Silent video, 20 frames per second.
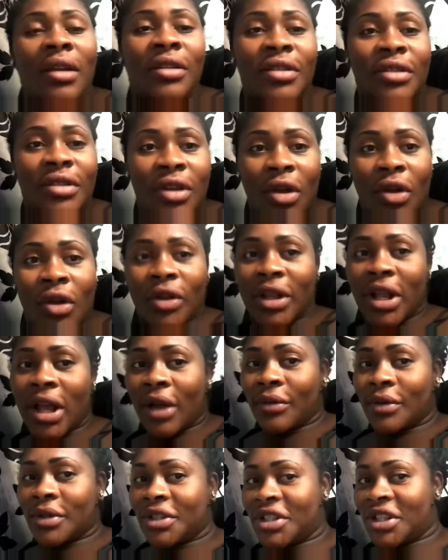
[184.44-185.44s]
So
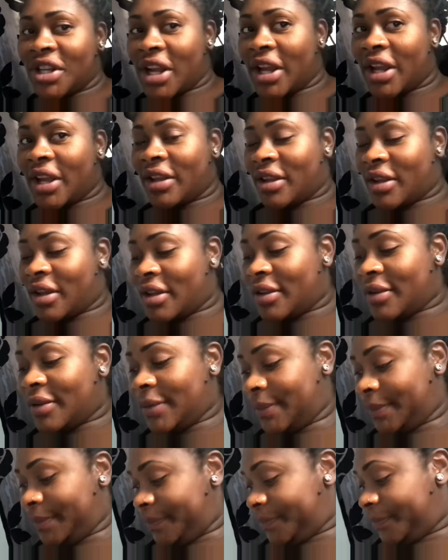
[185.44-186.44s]
that was
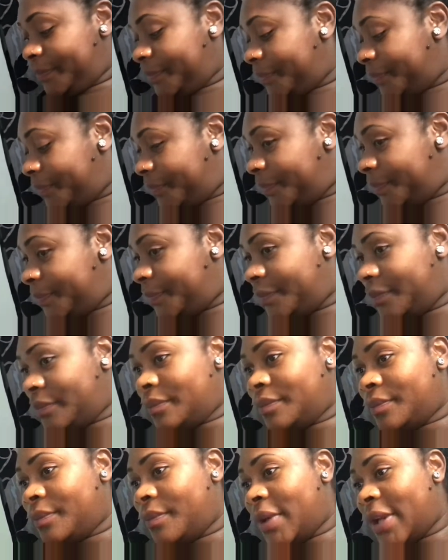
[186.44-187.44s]
Shaden.
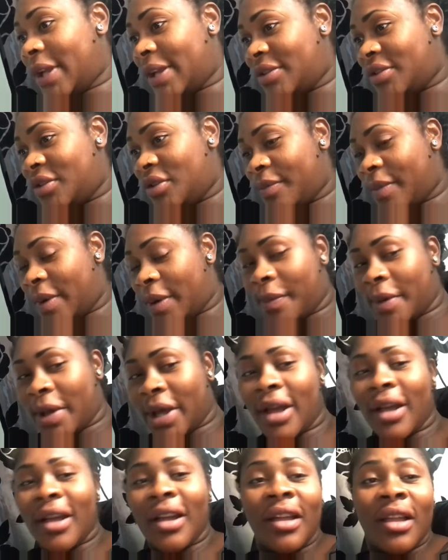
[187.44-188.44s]
Bless you,
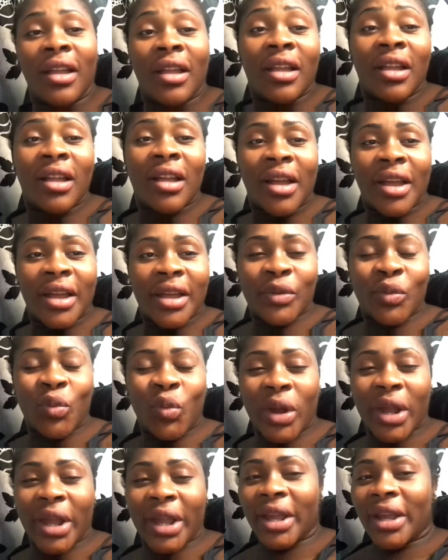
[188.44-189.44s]
Baba. He
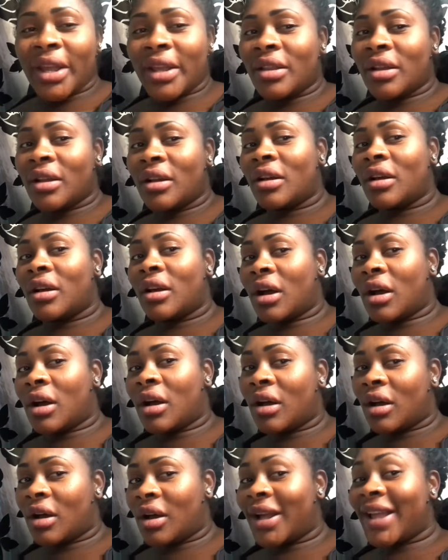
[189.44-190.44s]
weighed
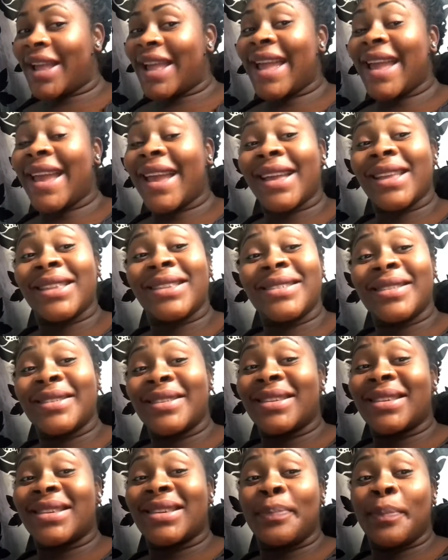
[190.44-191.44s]
8
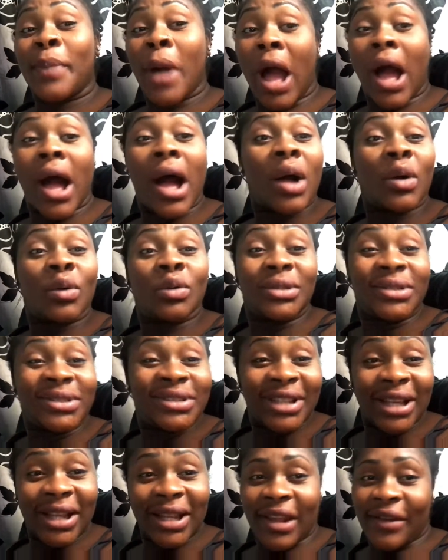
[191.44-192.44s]

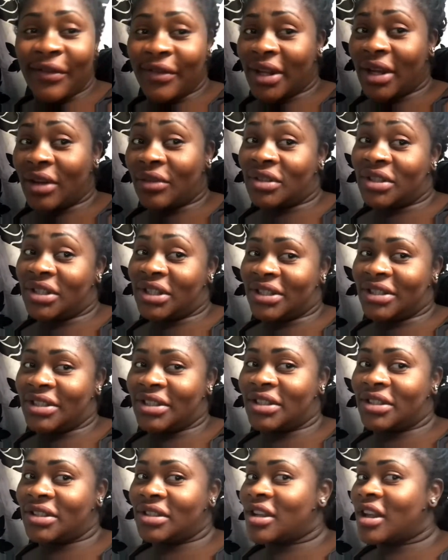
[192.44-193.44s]
pounds 11
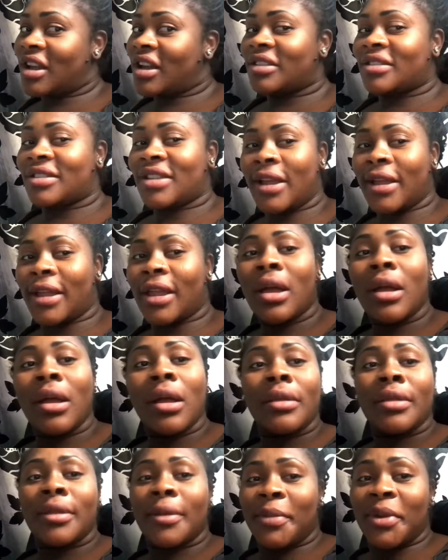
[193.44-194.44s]
ounces. That's like
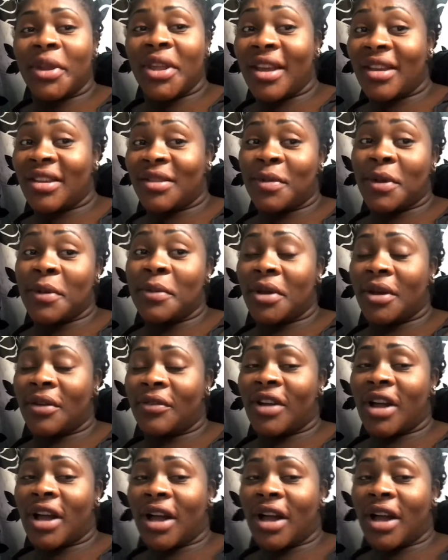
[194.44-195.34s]
the biggest baby I've